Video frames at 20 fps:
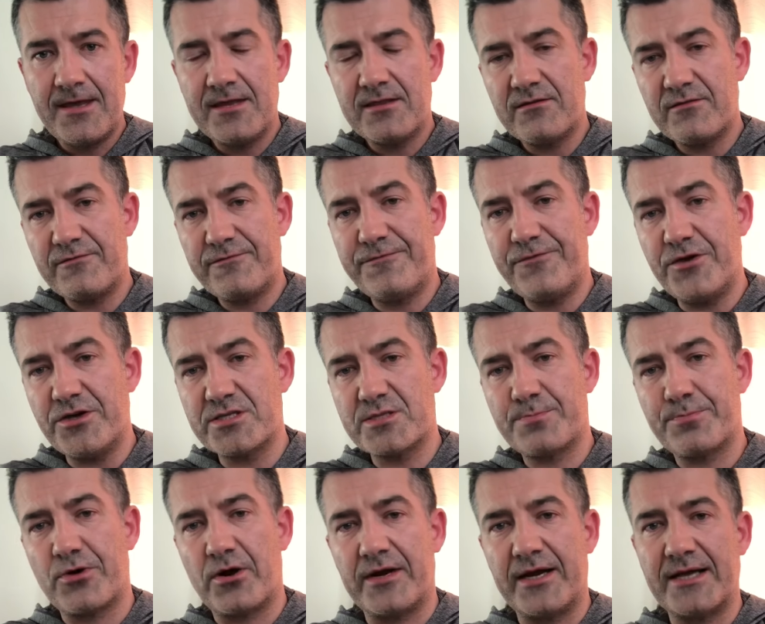The first
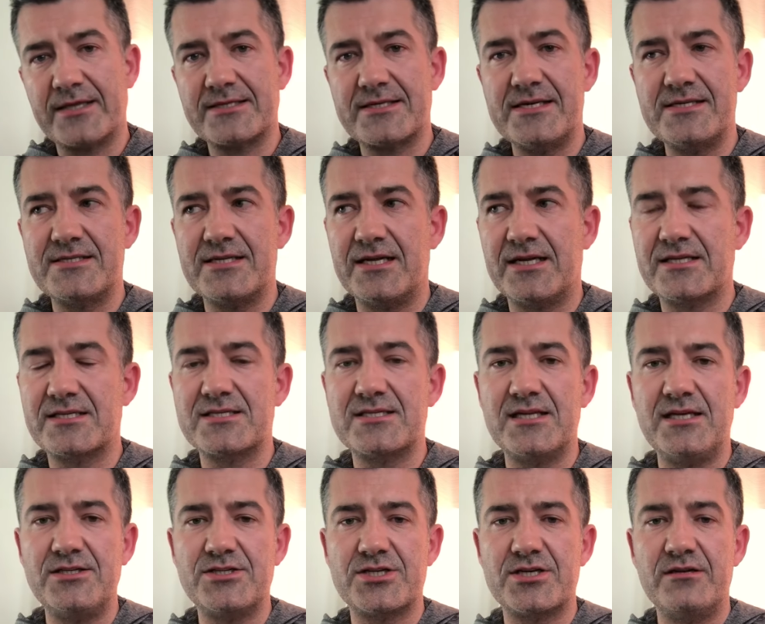product is an
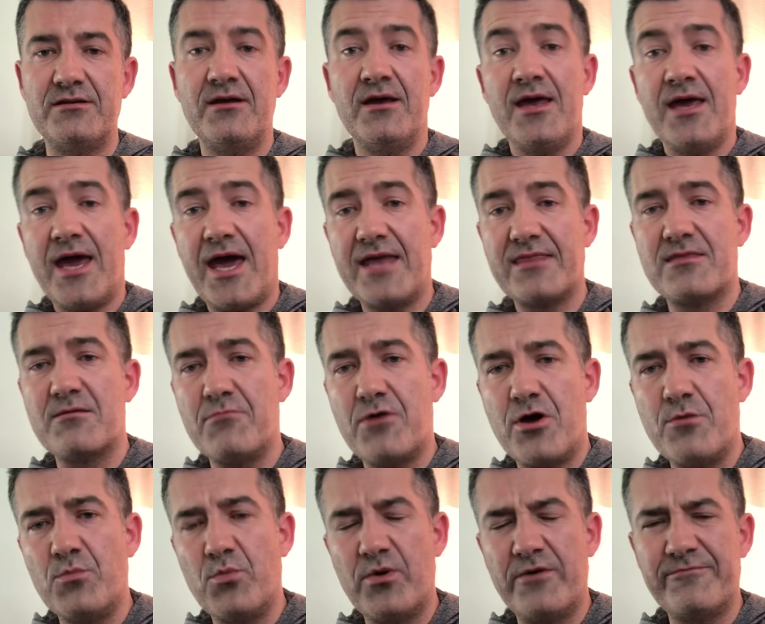extension. At the
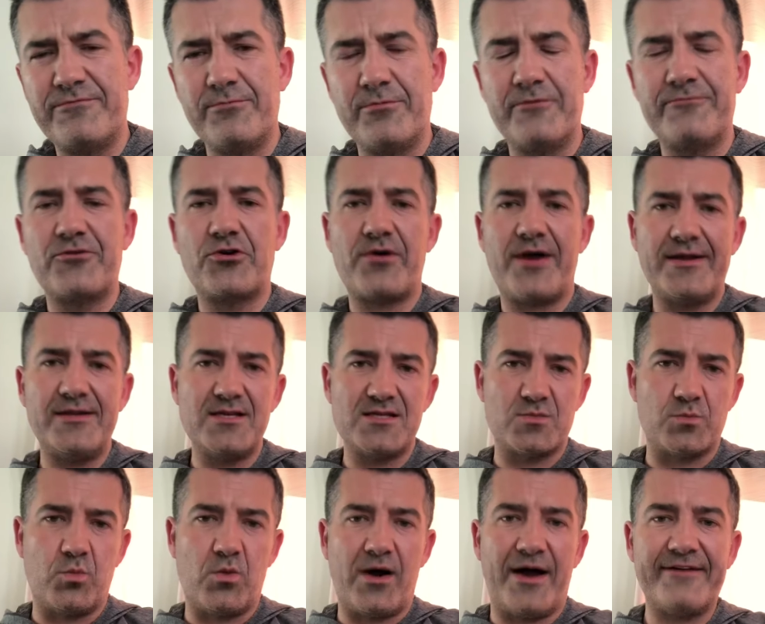moment we've created this
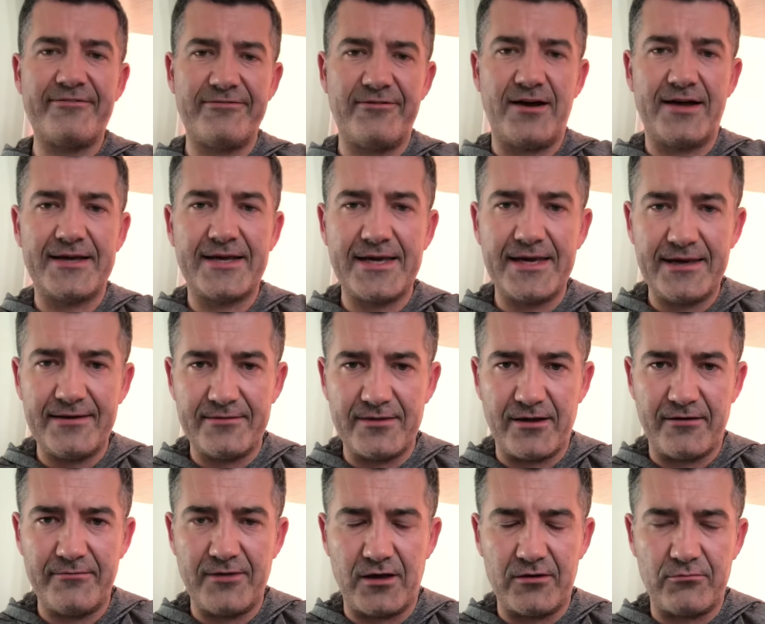Wi-Fi kit,
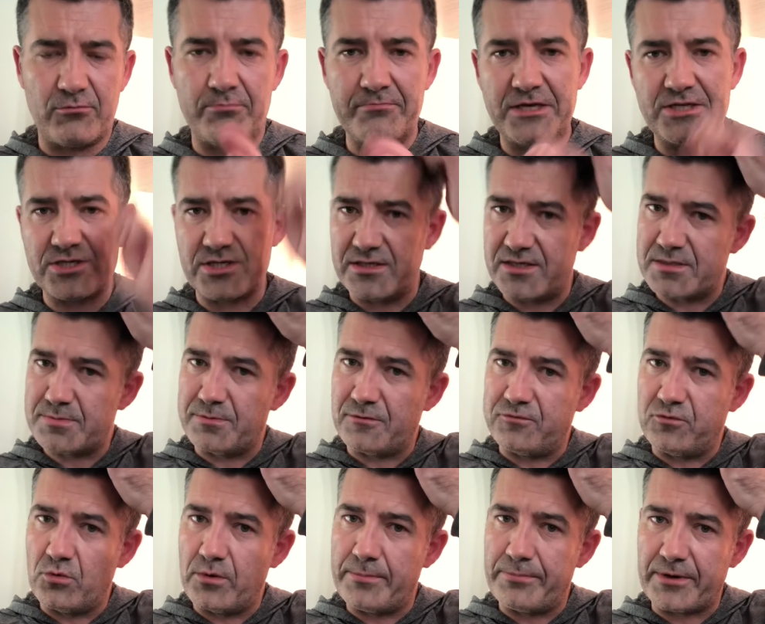and I will mention this
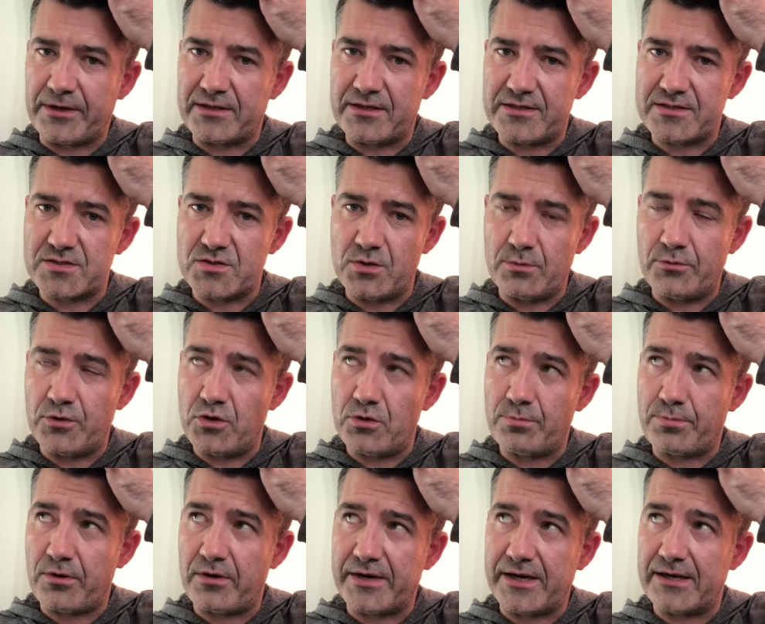before we bring this new
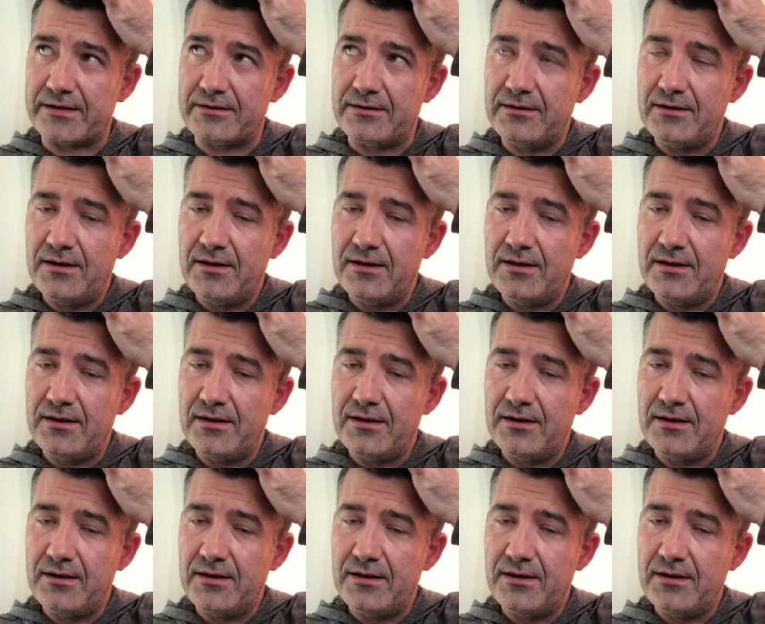product.